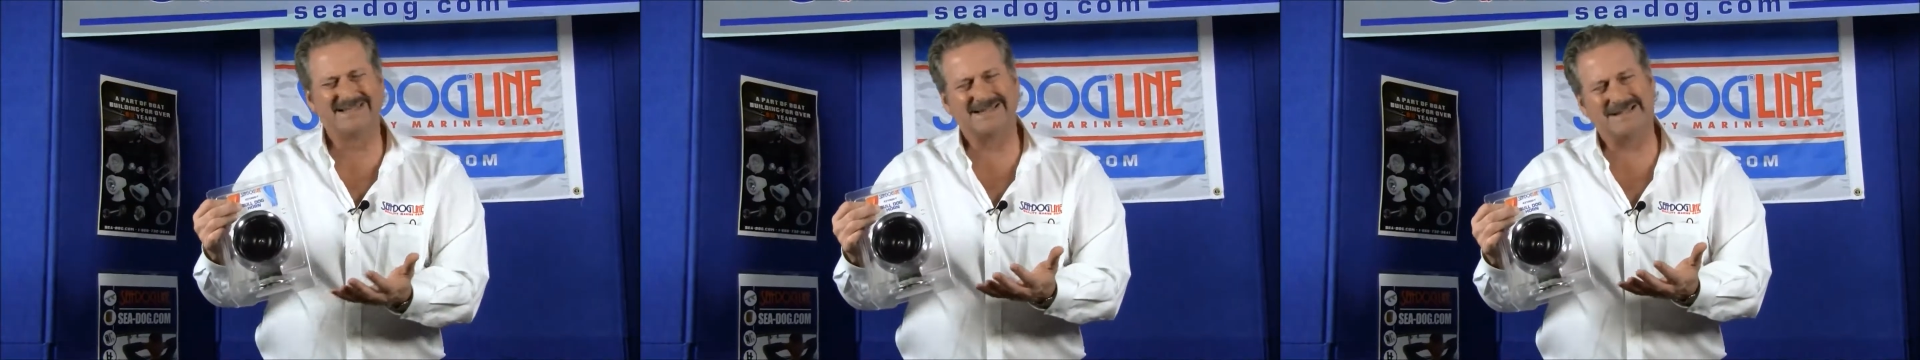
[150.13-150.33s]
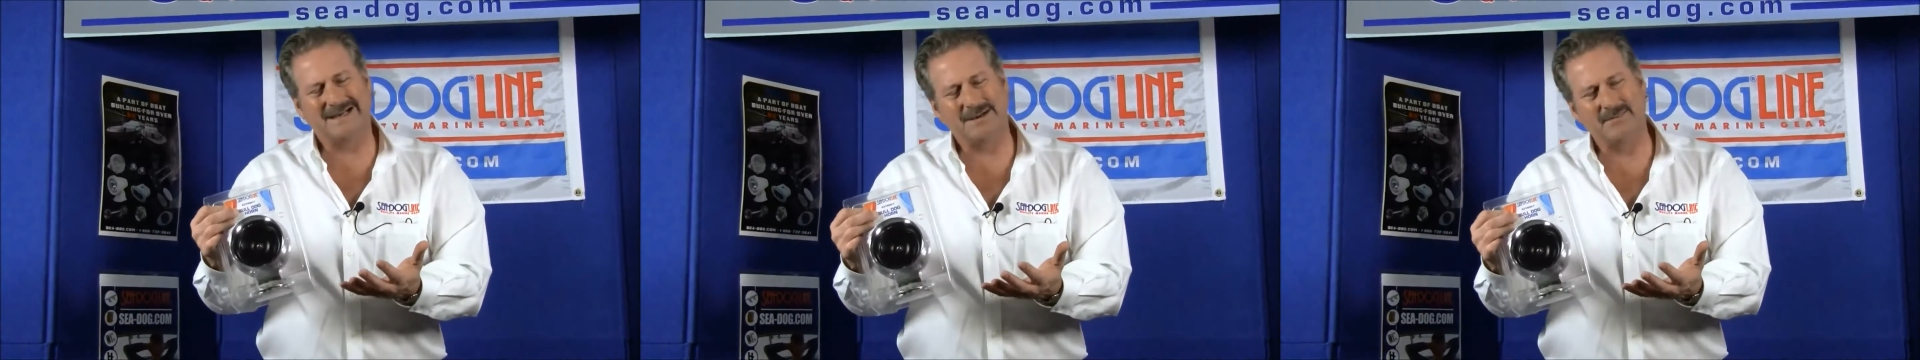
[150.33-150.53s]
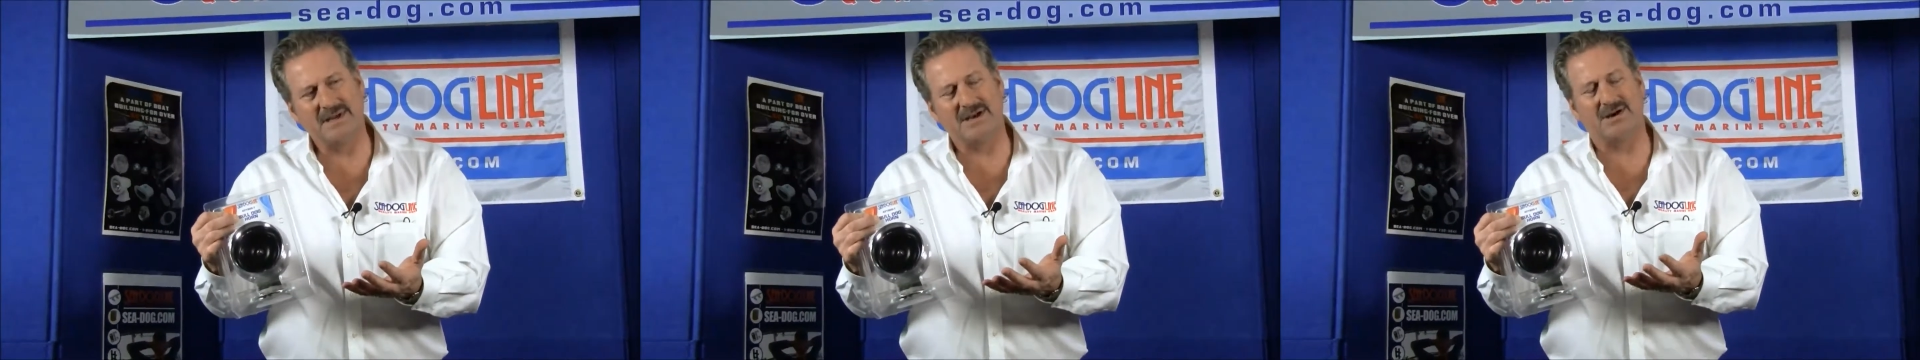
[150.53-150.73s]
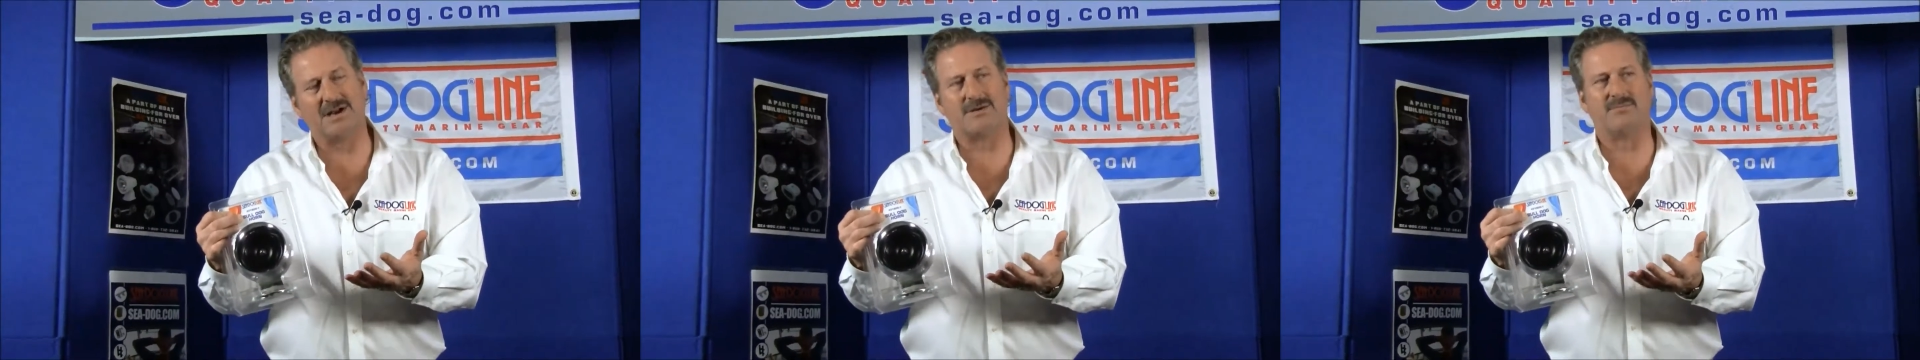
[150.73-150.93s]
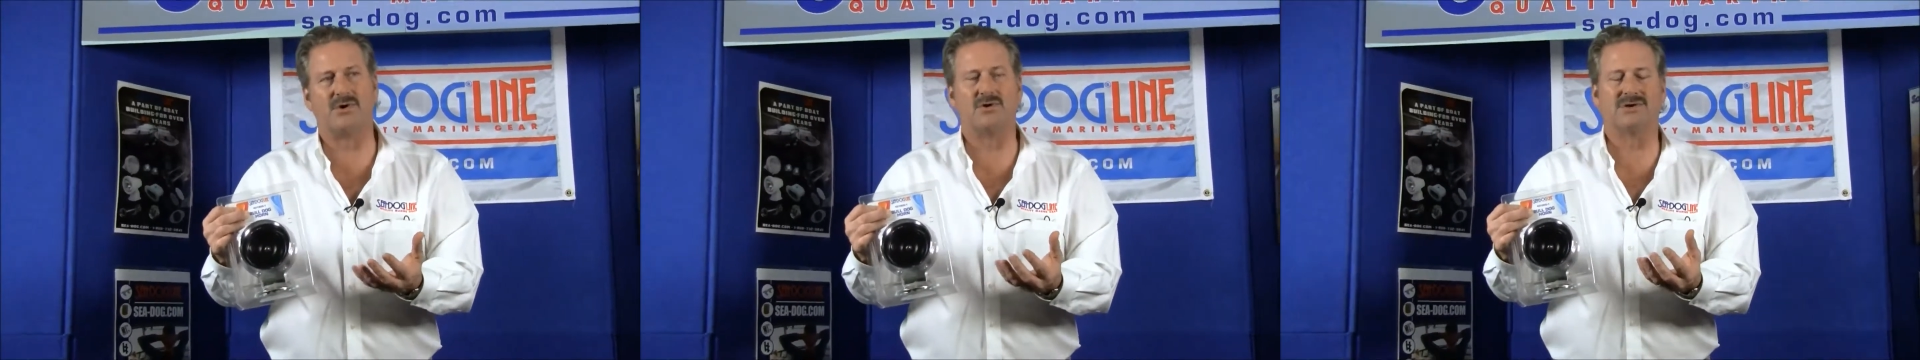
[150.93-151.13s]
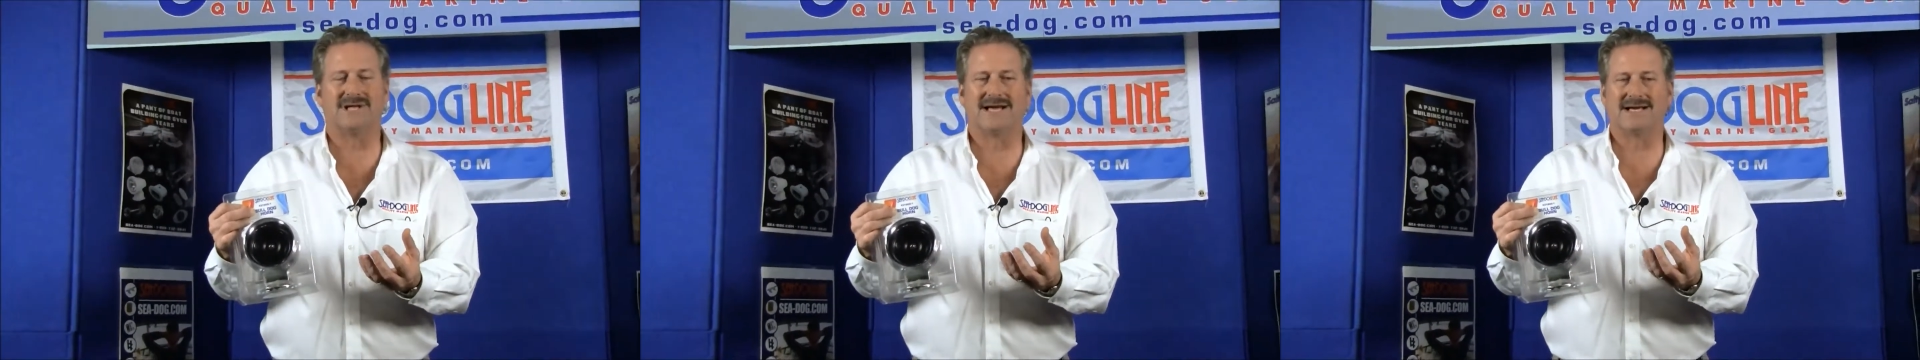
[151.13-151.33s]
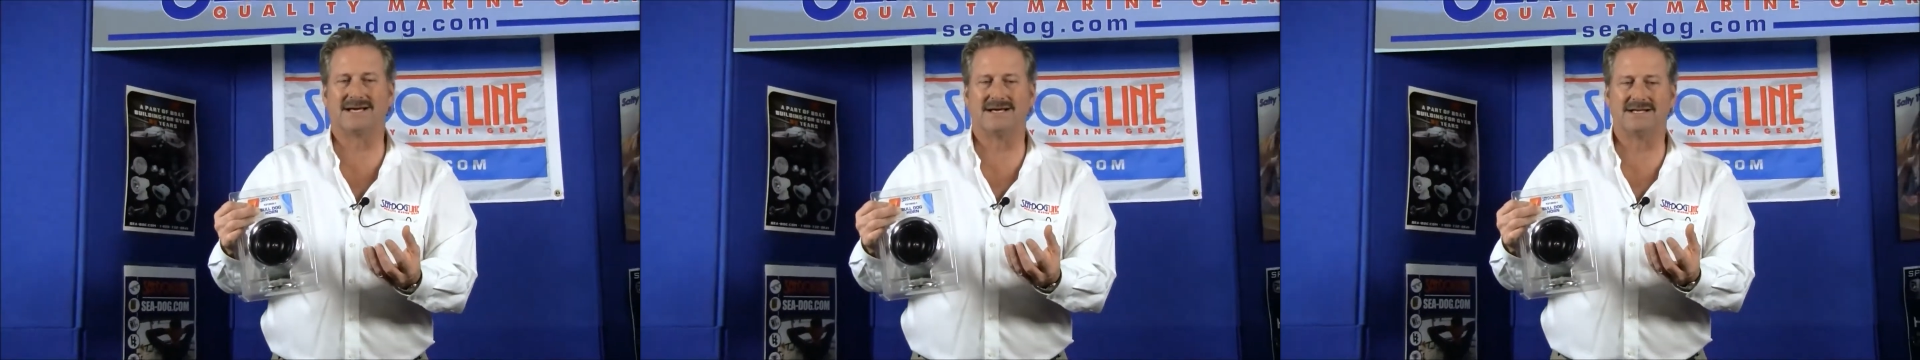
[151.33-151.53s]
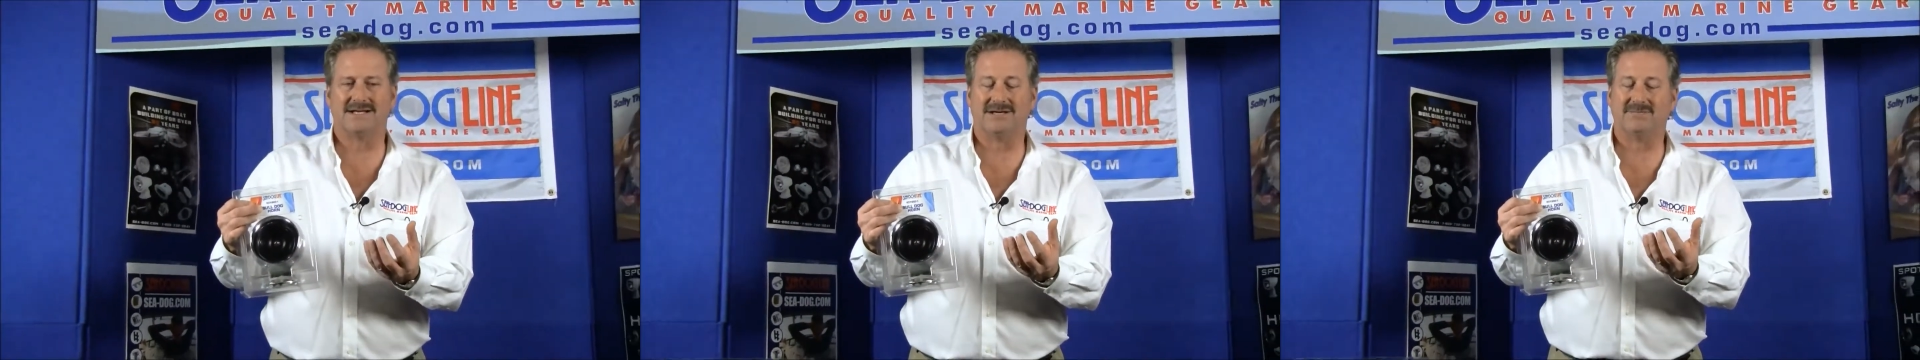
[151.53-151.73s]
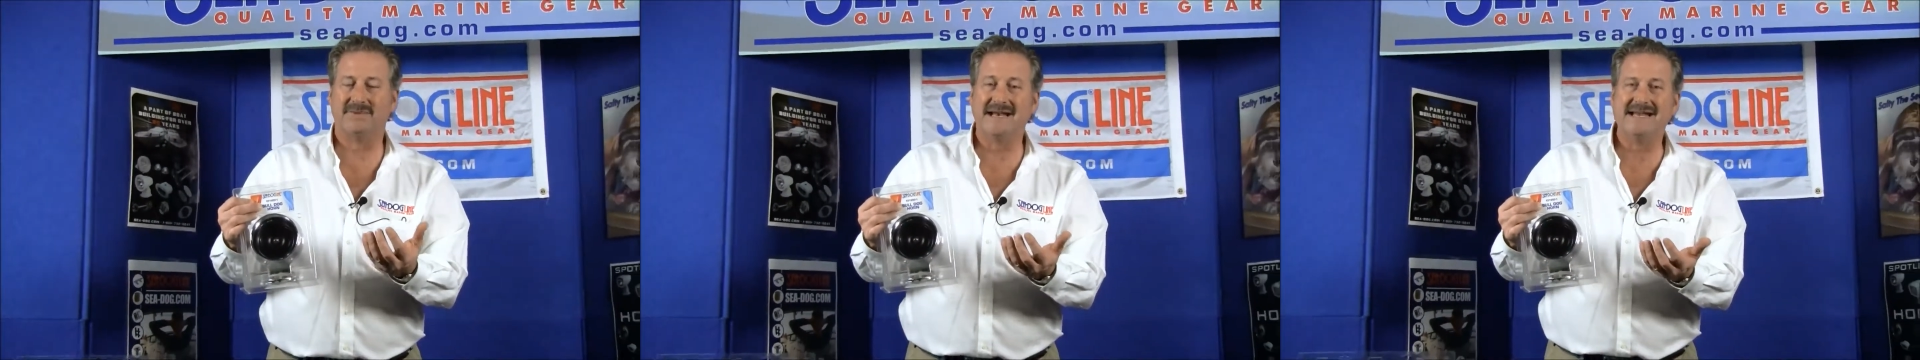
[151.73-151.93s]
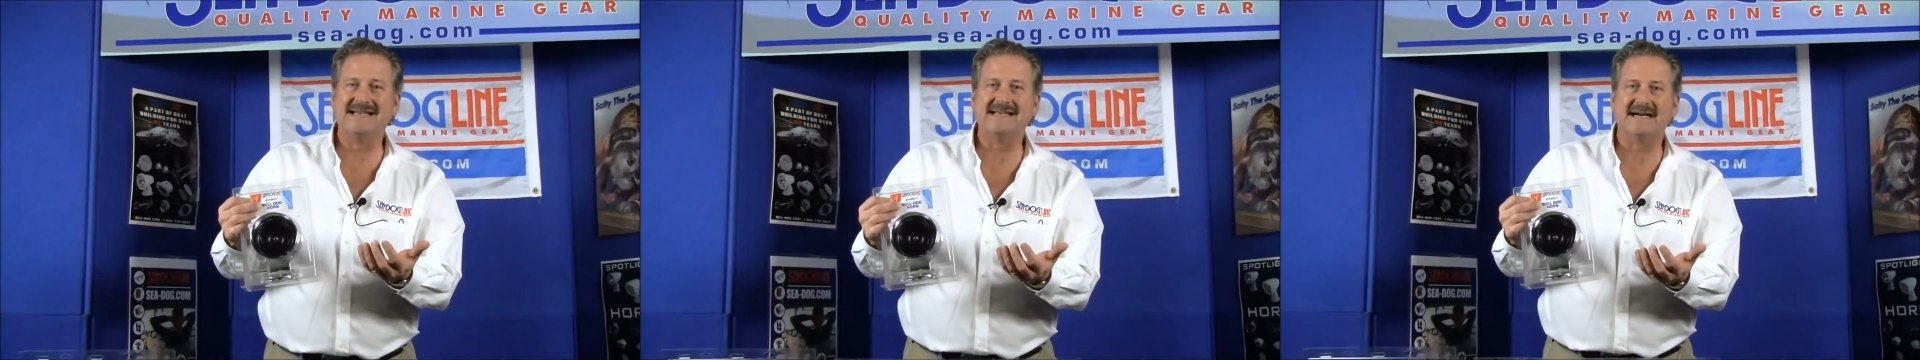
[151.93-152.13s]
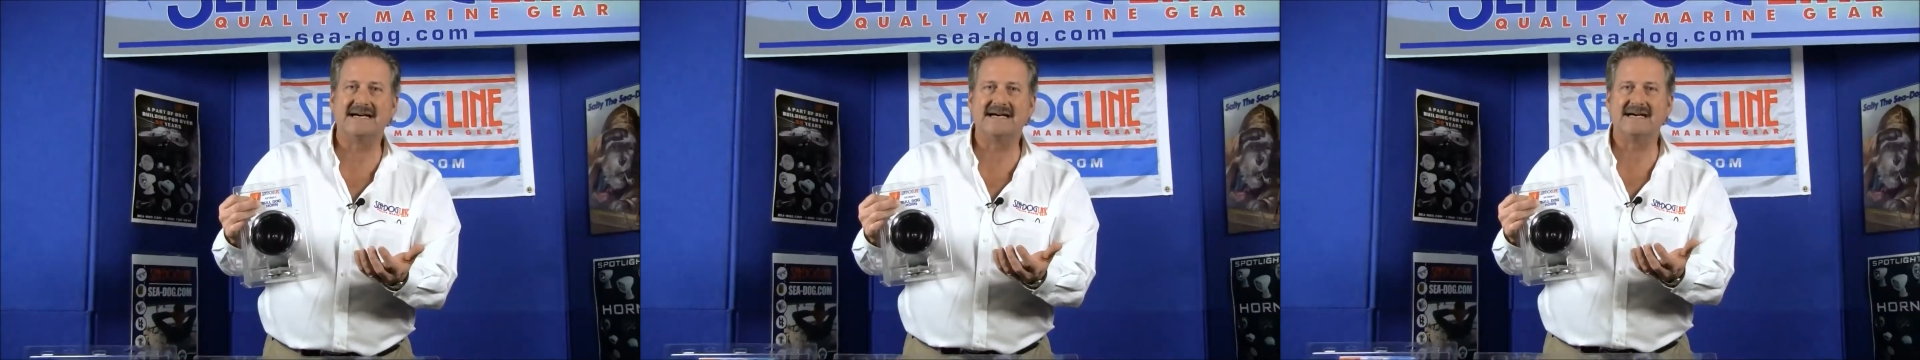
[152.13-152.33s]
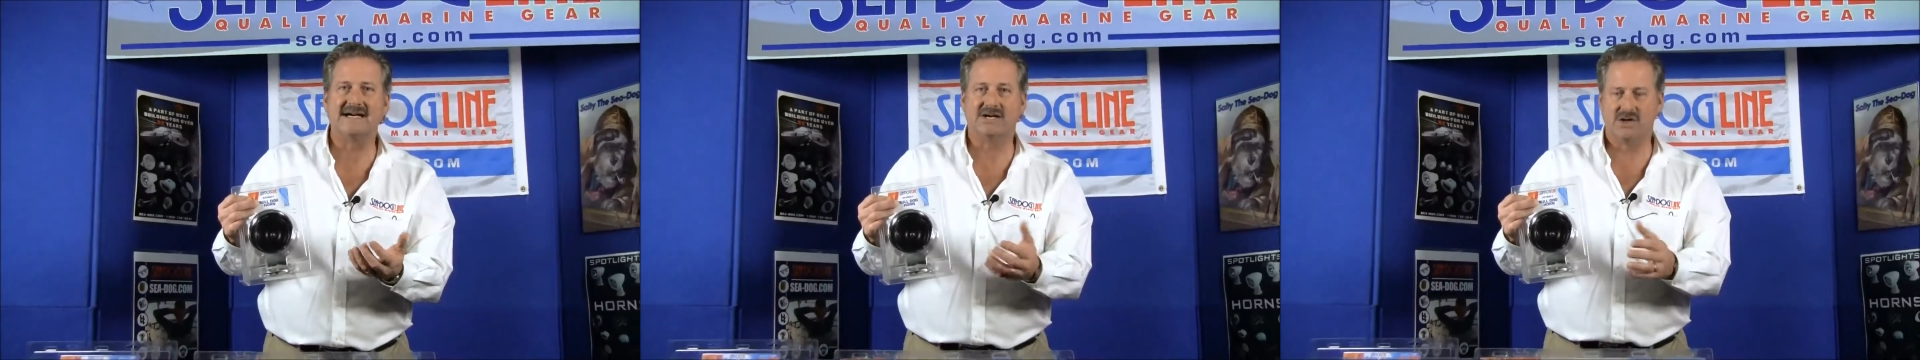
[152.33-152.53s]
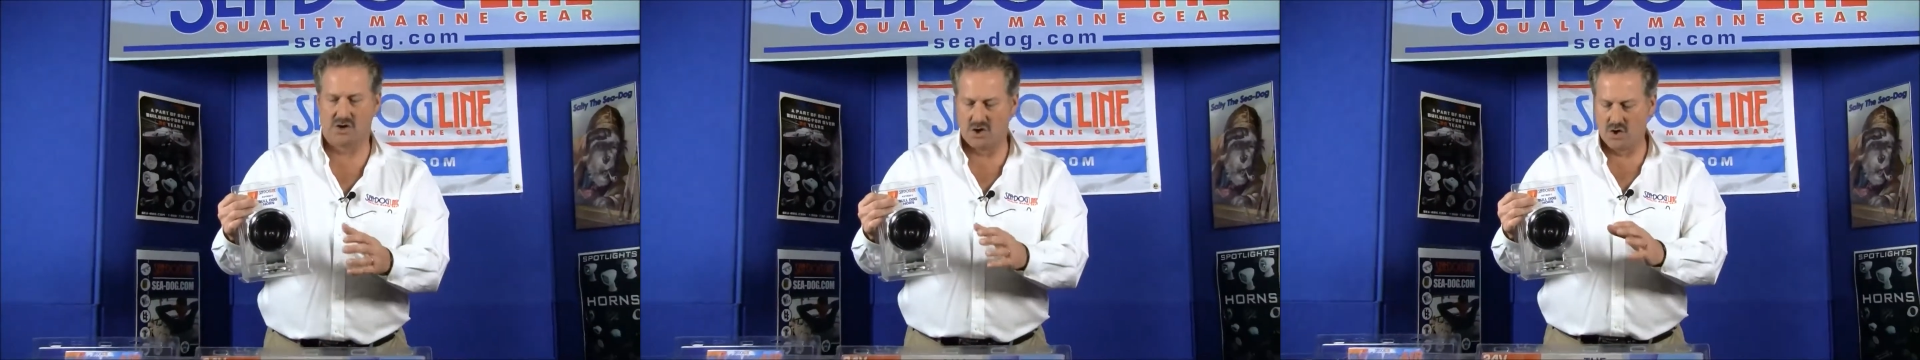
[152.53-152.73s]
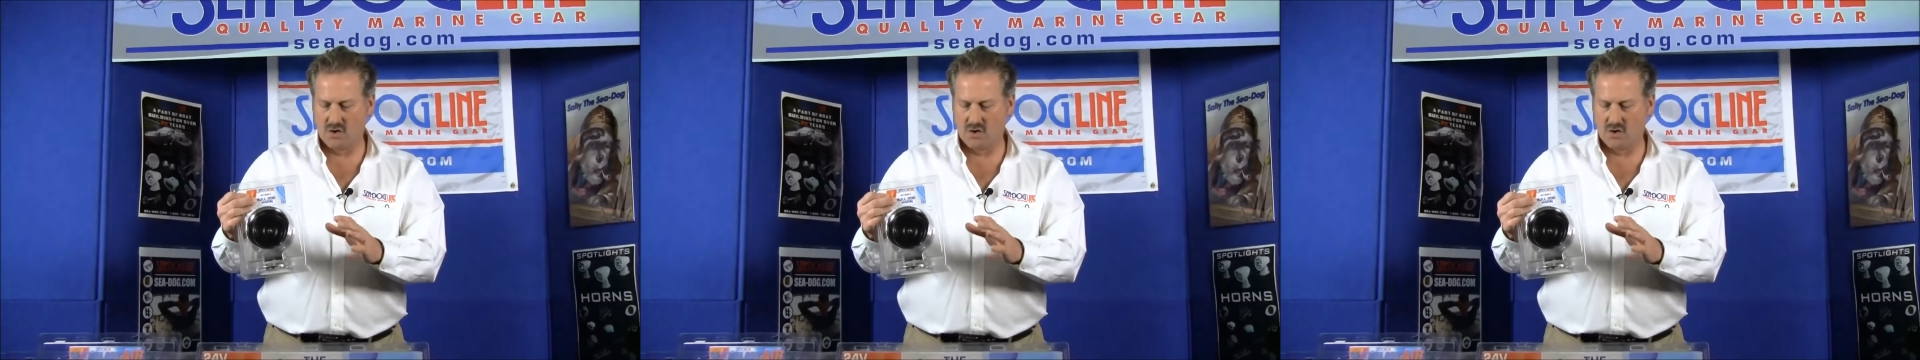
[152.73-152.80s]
common on a boat like a little mini tug